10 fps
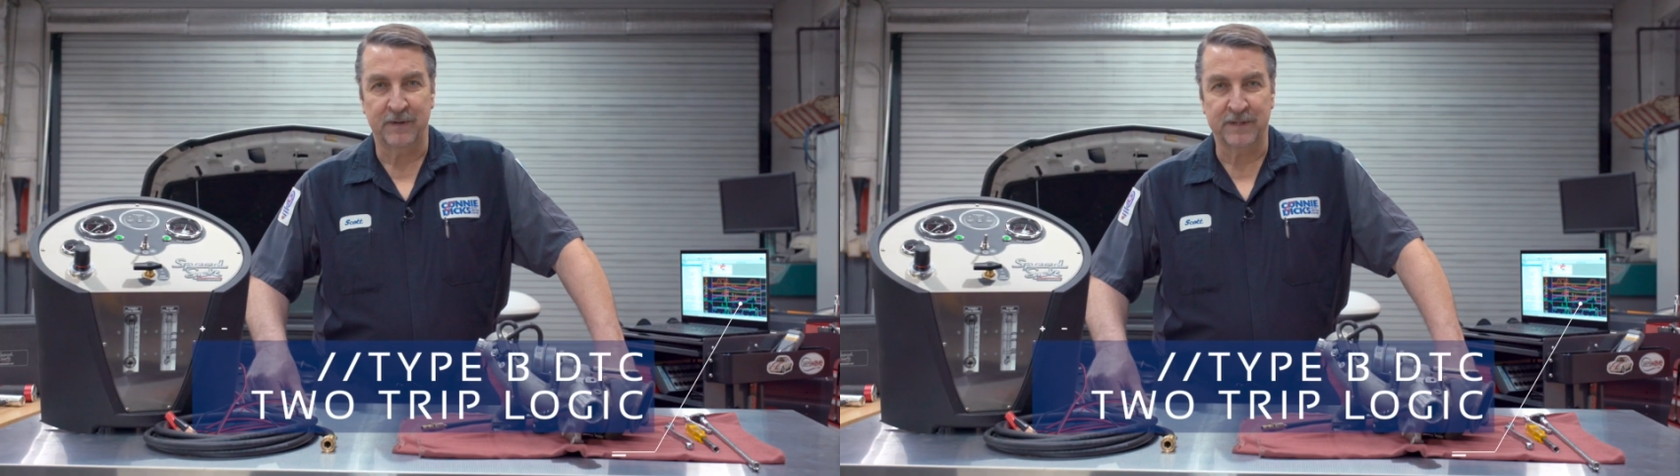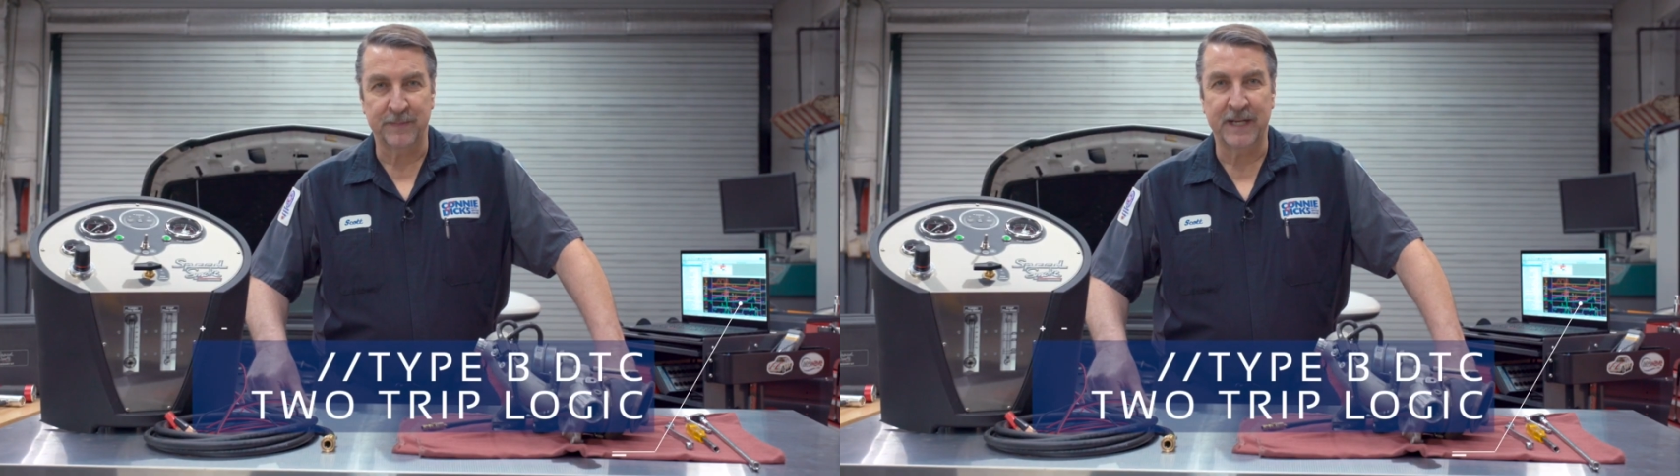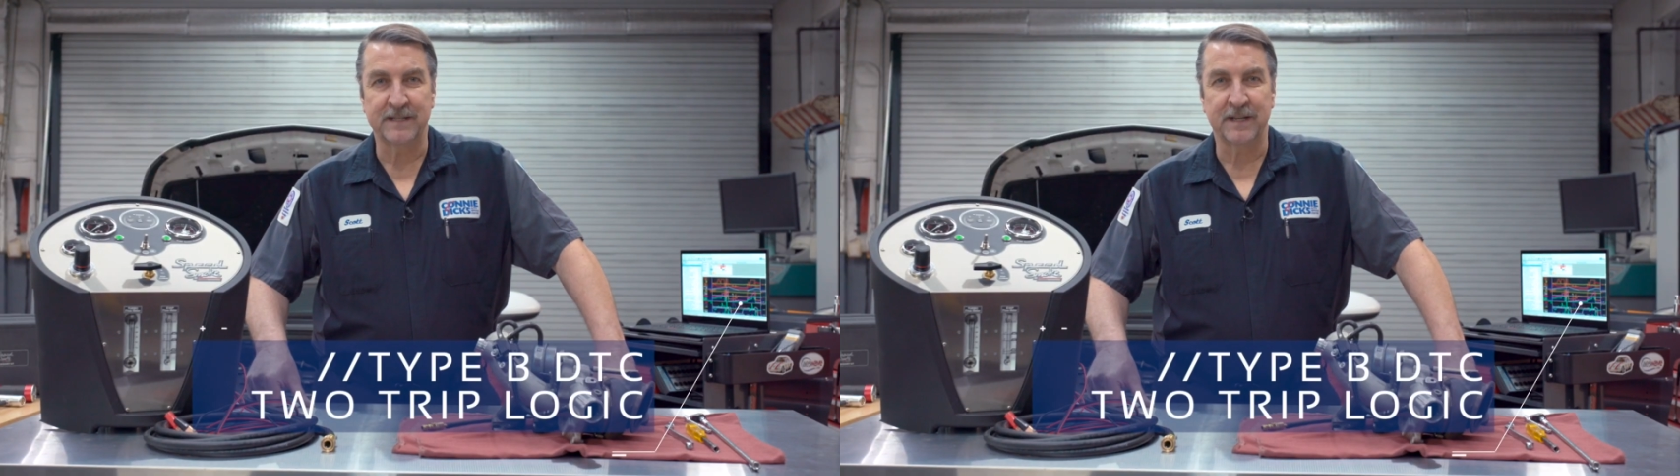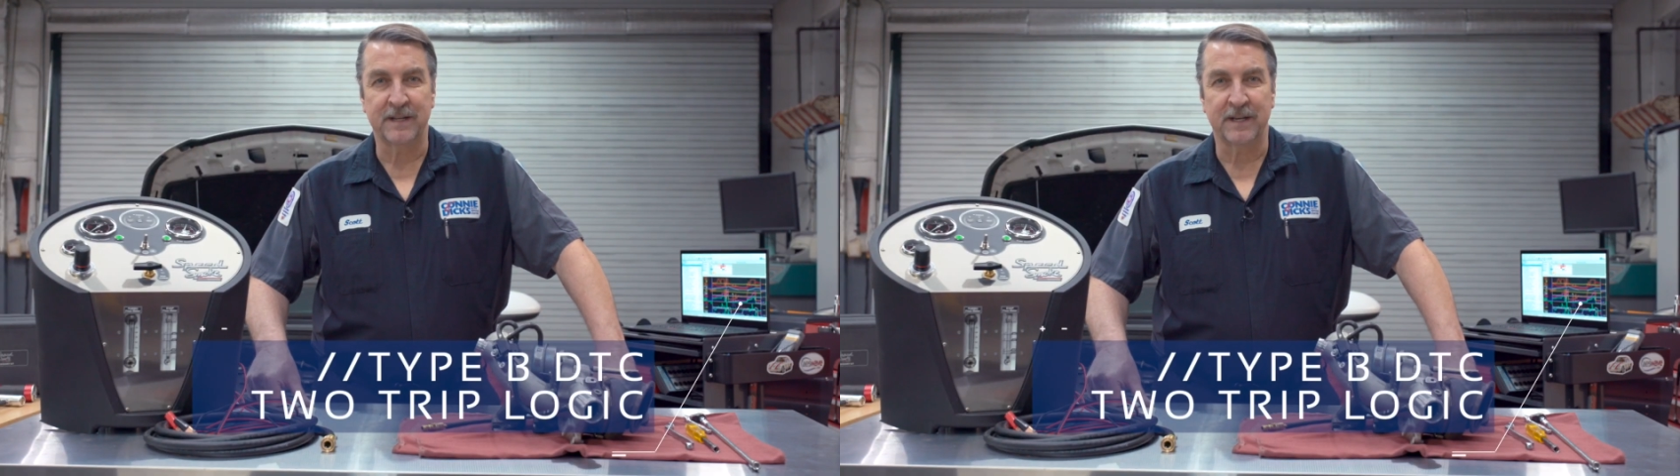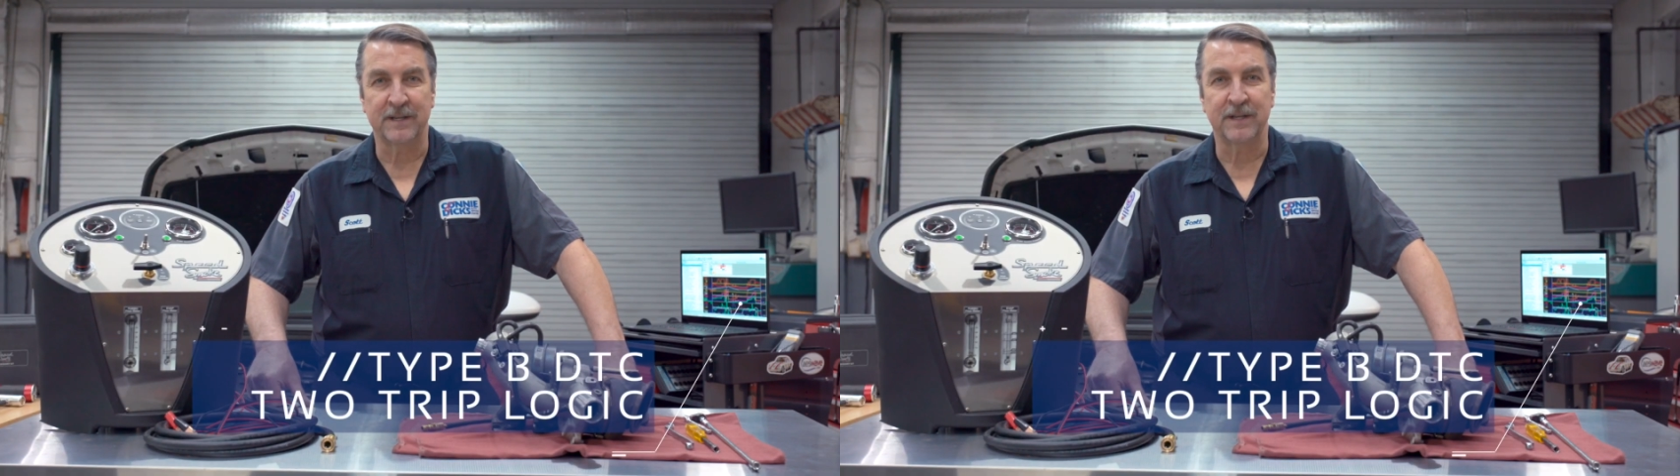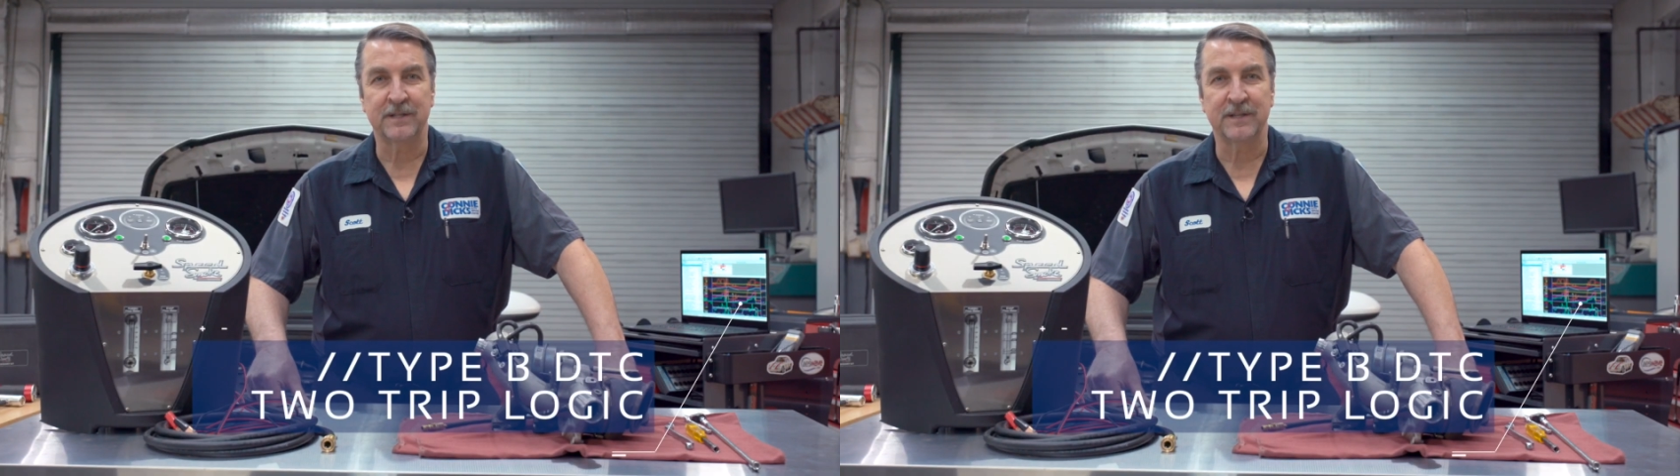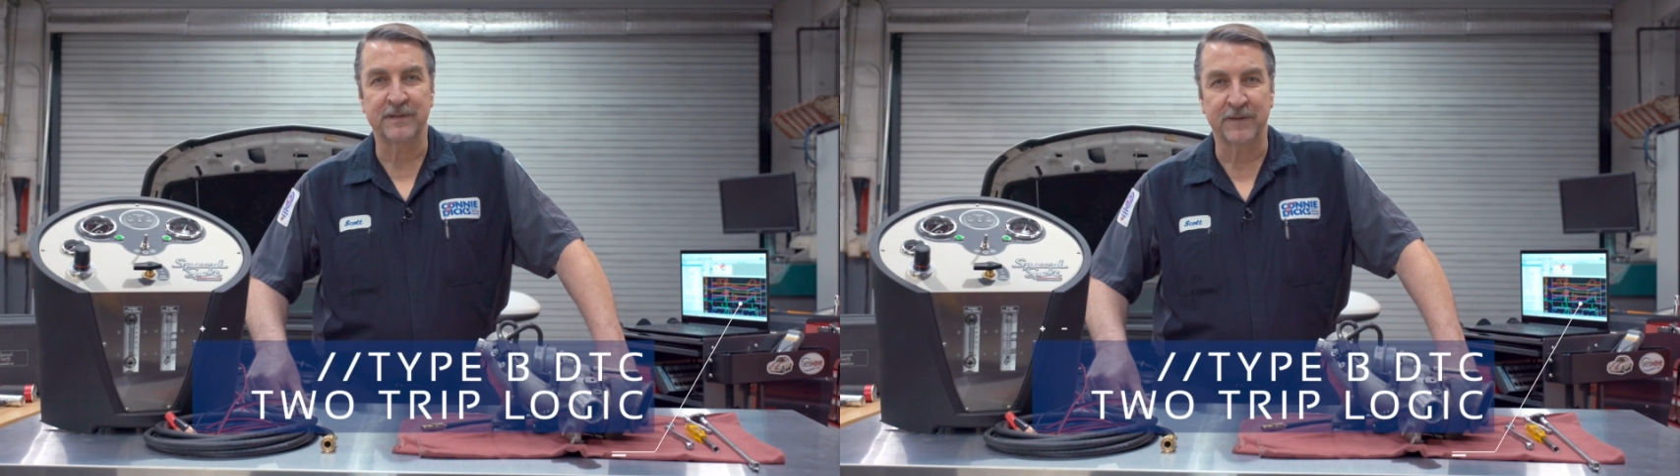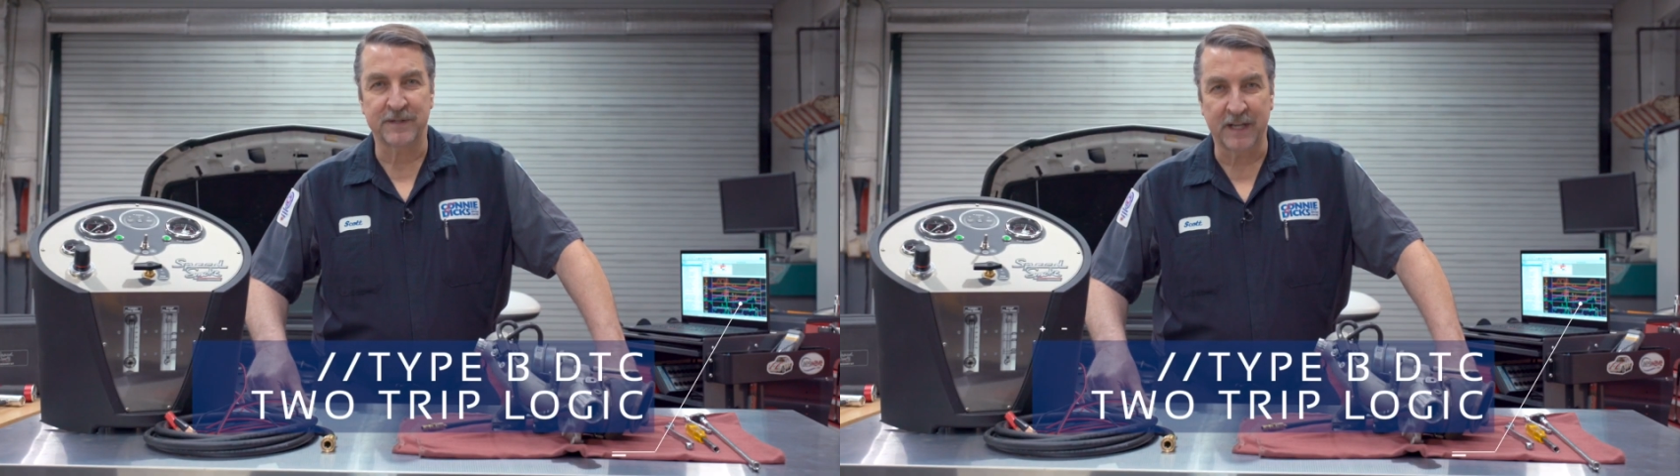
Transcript: which means that the conditions for